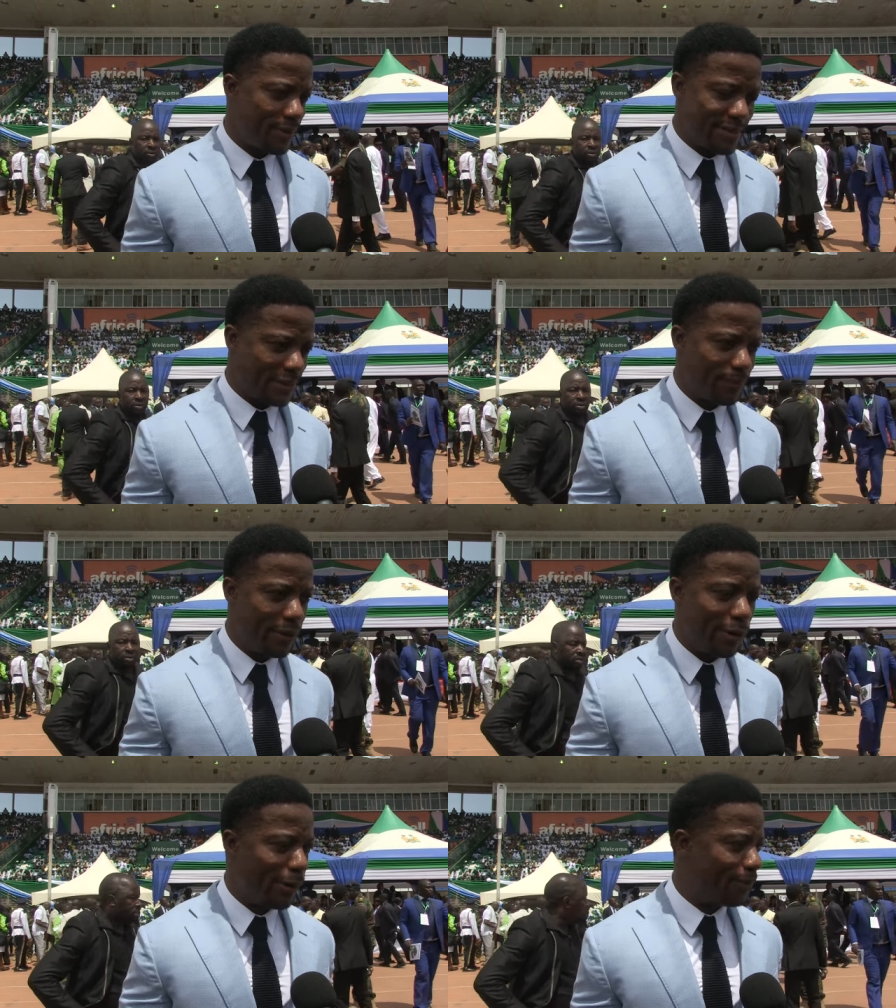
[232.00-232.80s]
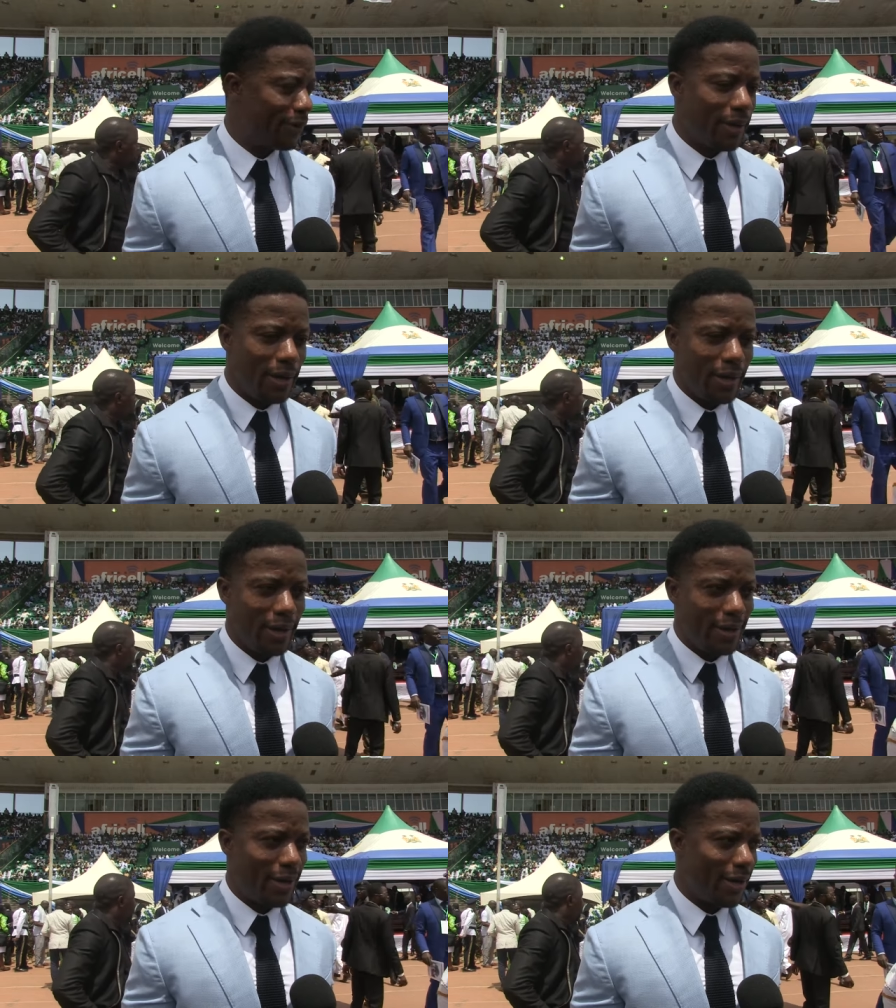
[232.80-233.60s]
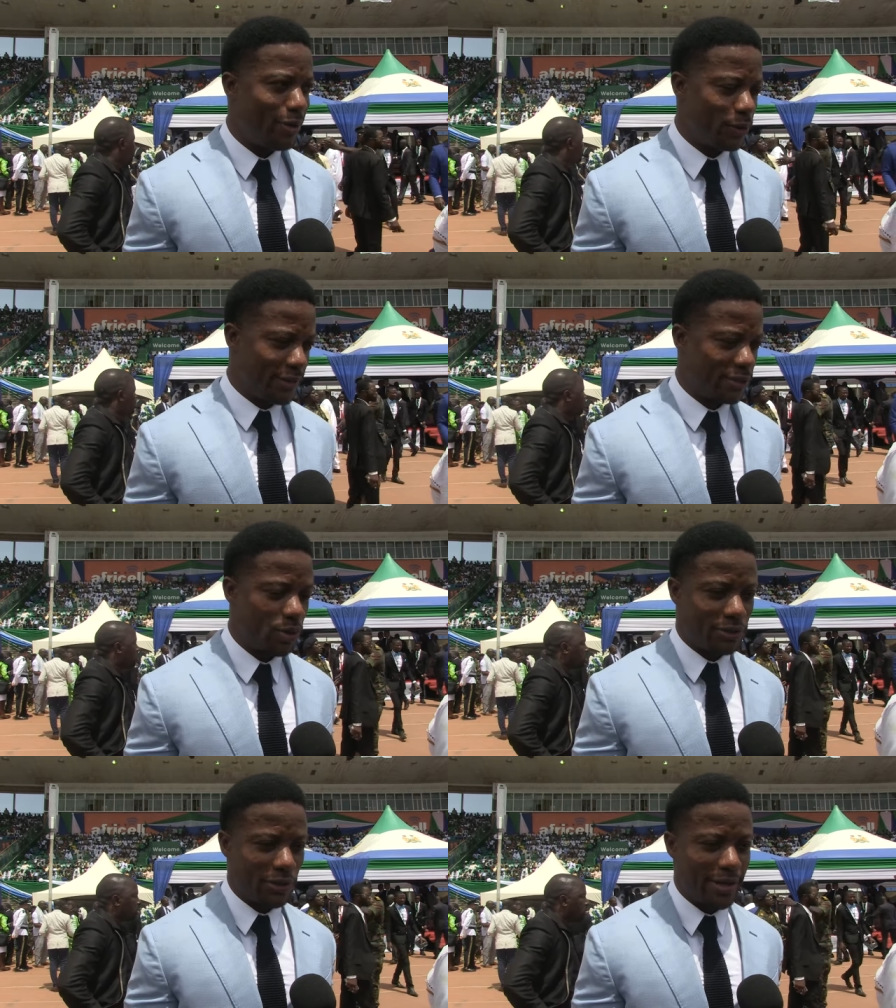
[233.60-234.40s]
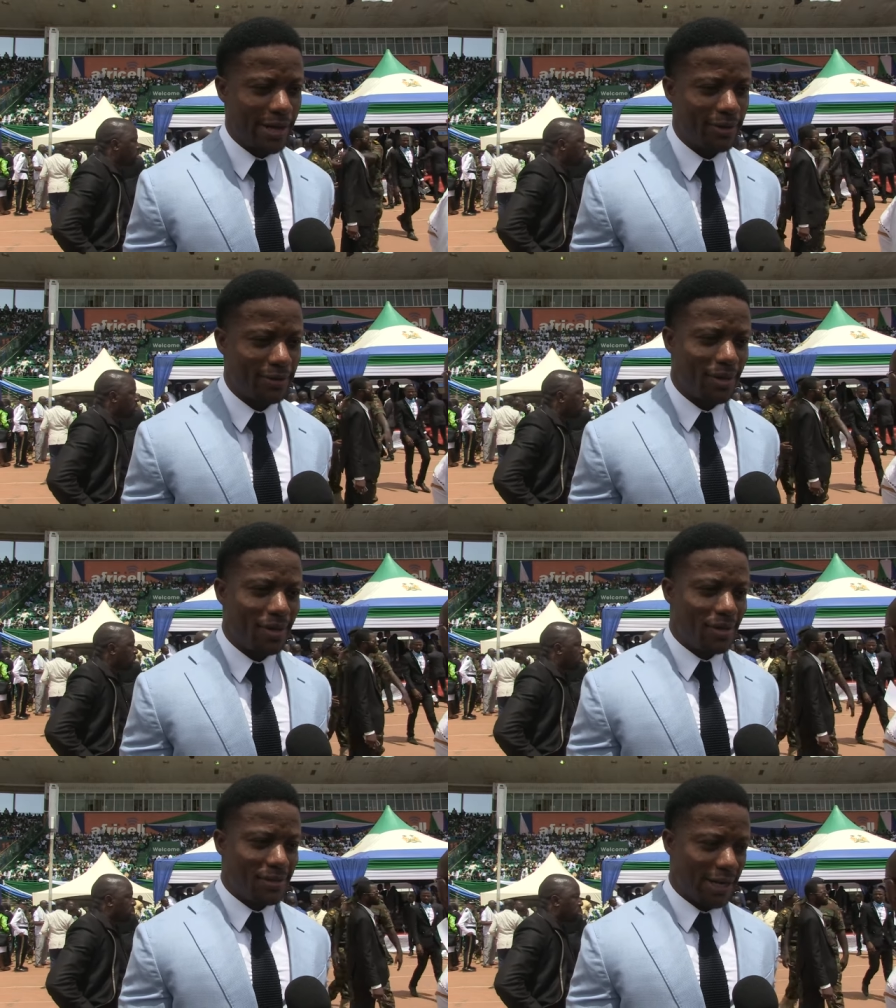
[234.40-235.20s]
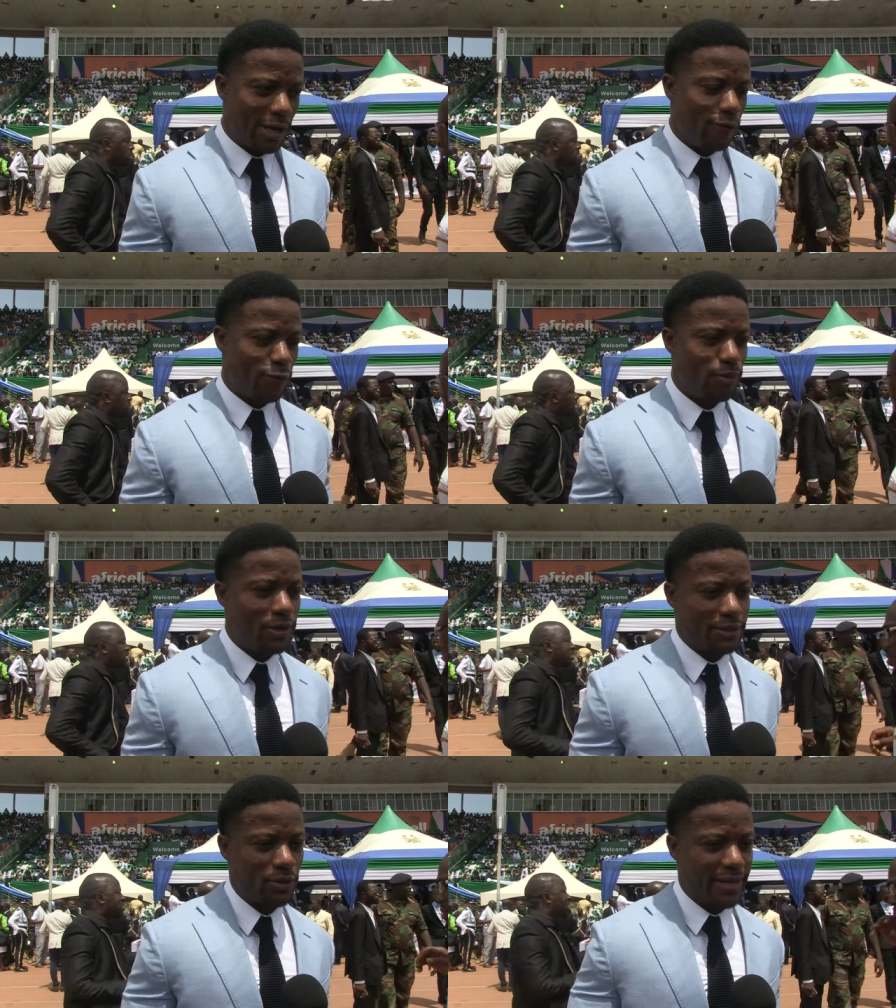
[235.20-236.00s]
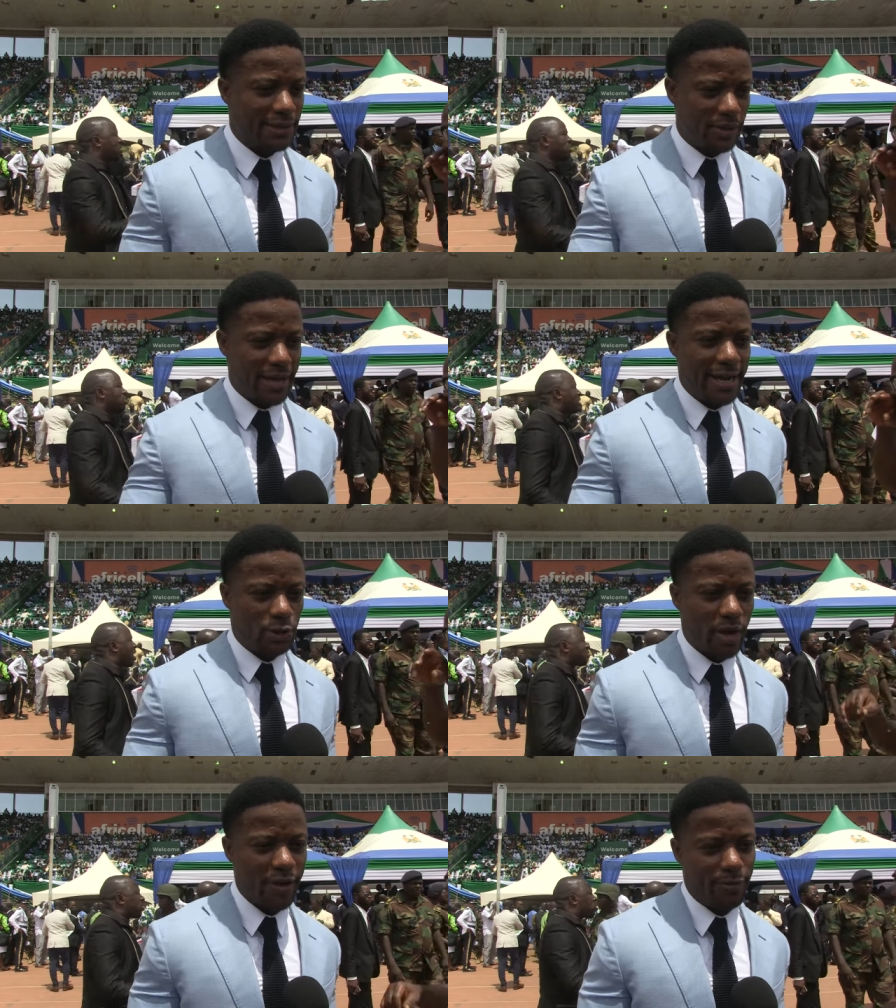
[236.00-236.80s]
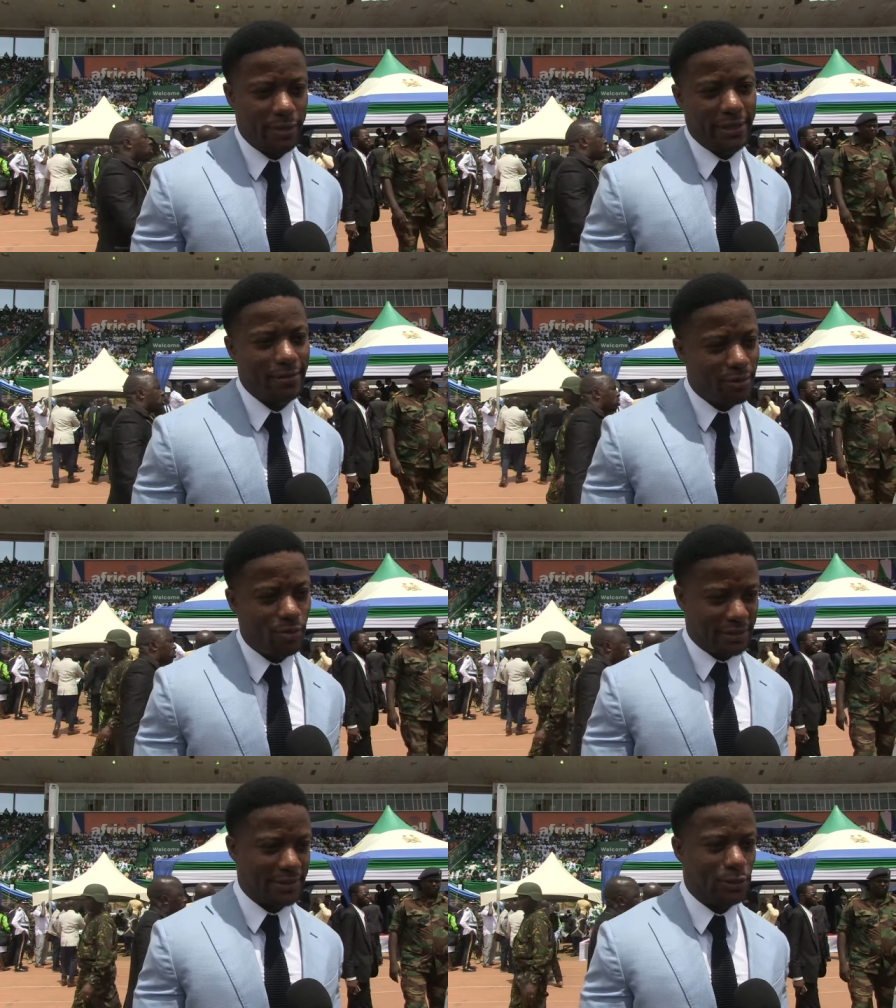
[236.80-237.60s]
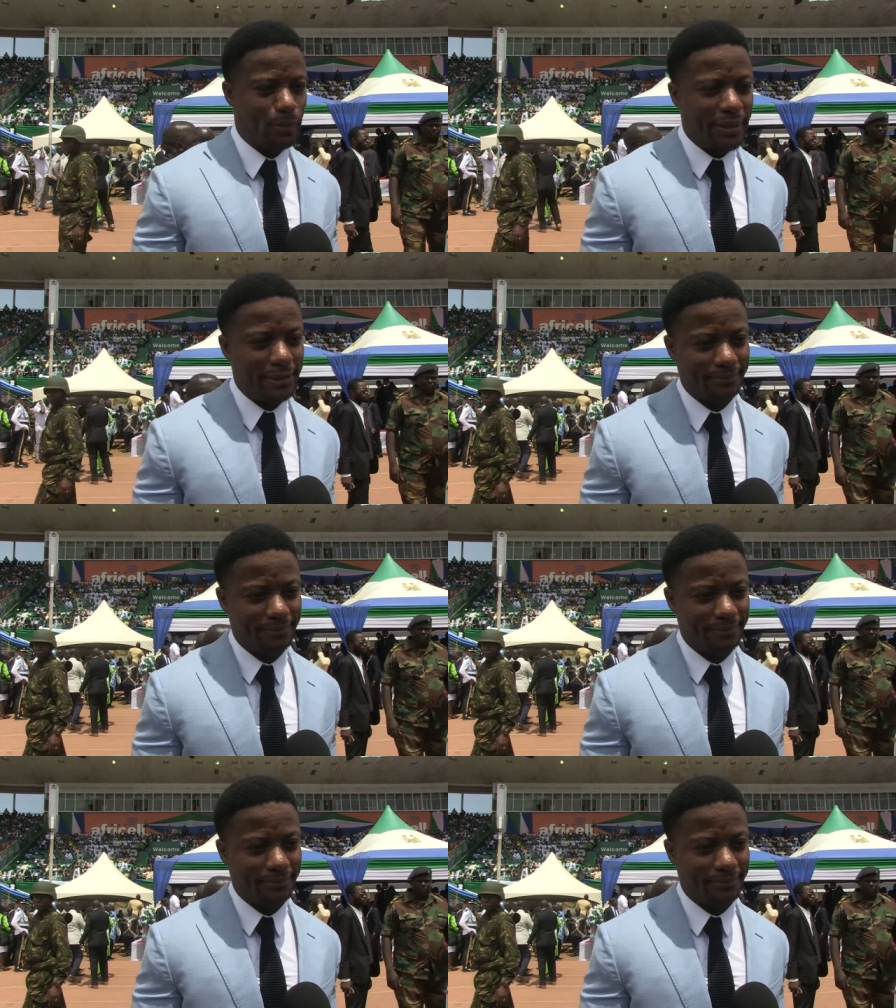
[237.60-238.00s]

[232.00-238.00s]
Let's keep the hope, and no thing's going to turn around. Sierra Leone football is going to get to the height where everybody wants it to be.